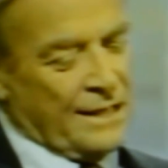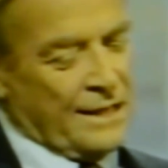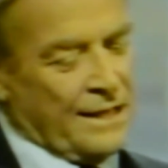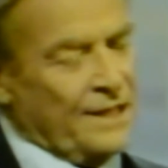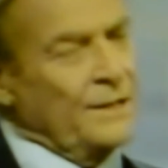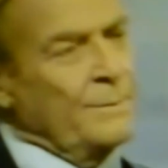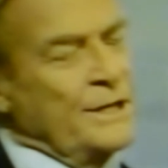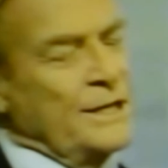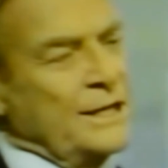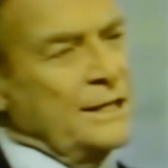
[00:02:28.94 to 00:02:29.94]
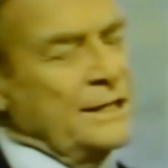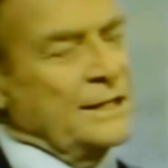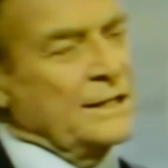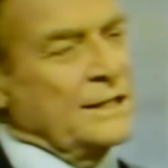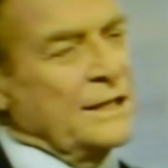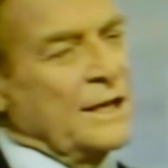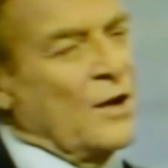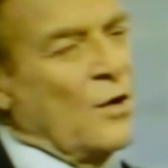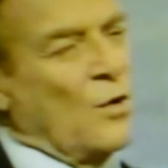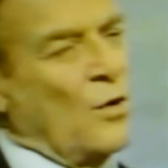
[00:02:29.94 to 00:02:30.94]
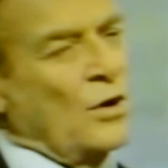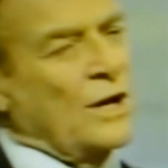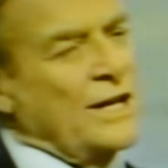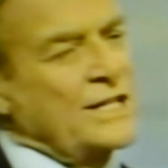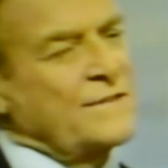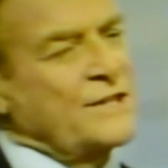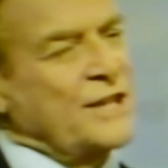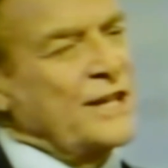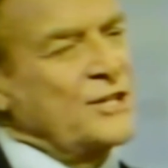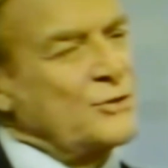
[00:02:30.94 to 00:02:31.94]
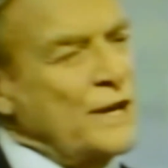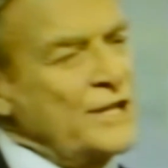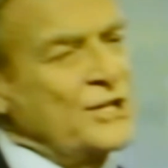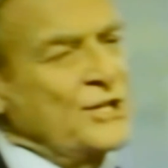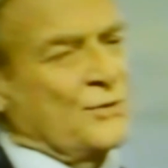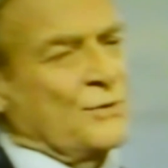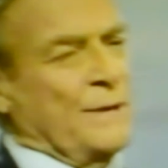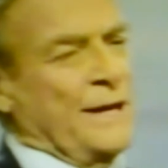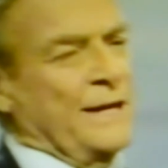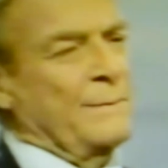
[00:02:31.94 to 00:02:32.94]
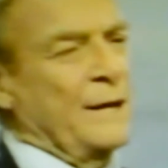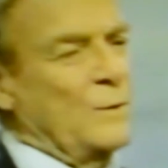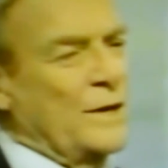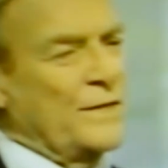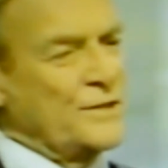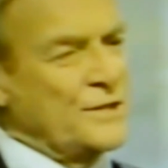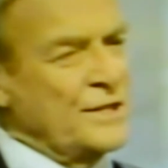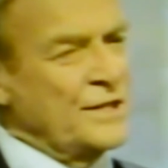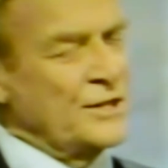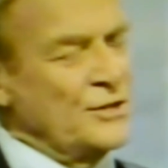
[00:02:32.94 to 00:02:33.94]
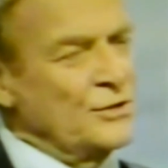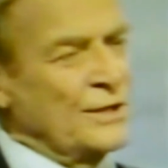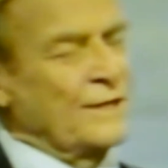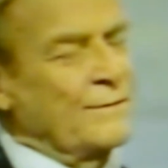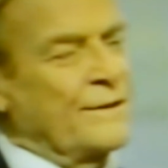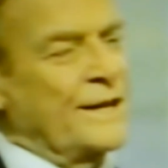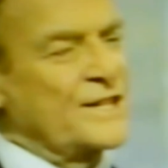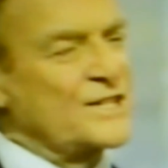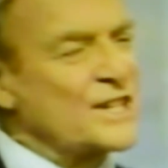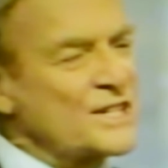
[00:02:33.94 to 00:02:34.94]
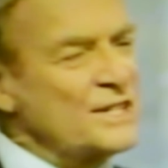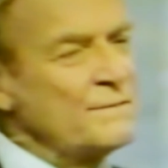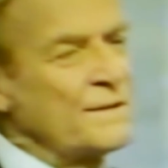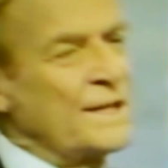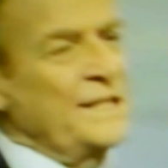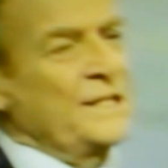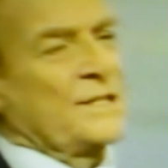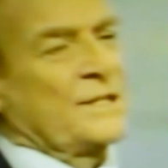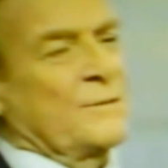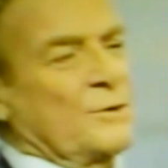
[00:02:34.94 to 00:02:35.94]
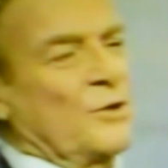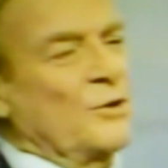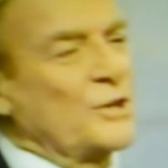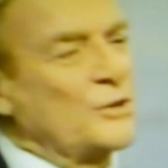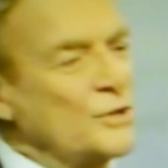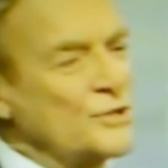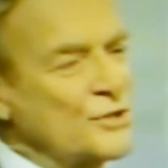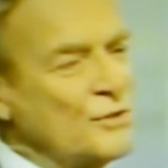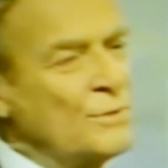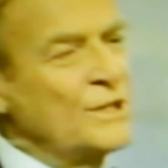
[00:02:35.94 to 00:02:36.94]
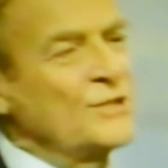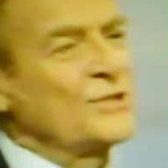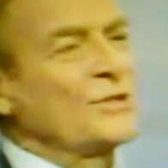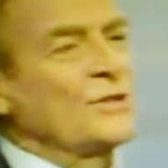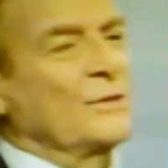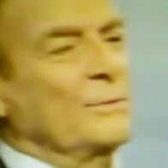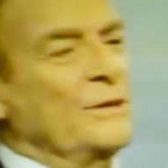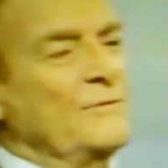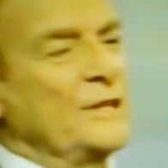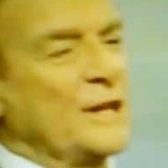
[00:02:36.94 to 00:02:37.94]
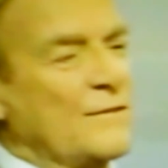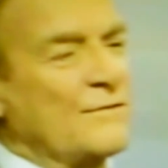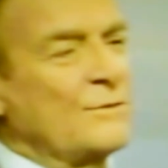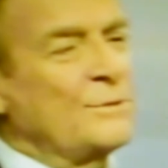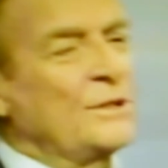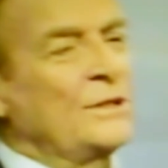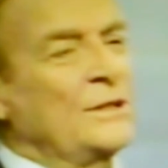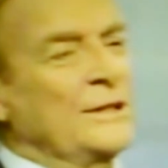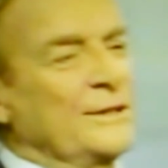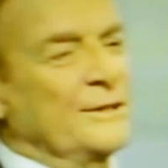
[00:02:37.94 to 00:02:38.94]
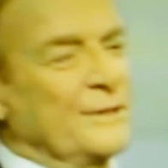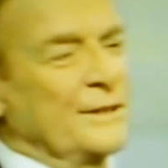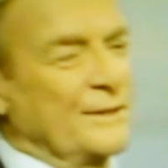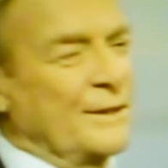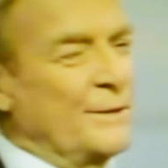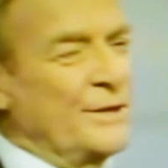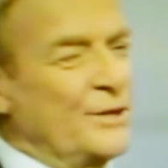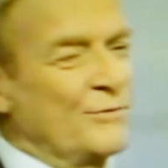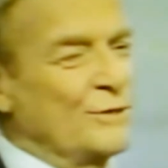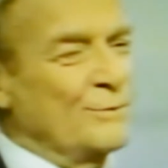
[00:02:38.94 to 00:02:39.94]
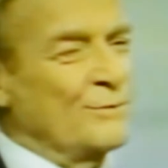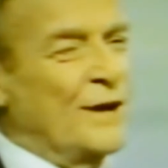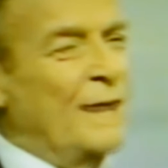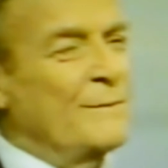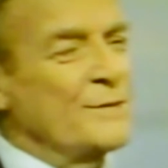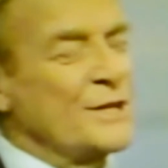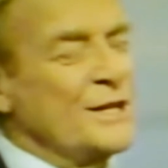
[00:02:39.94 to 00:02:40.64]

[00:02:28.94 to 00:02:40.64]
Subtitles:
that in the beginning, all kinds of exaggerations were made about what this thing can do. It can fly 60 flights, it will only cost so much, it'll be recoverable, and there'll be no real problems.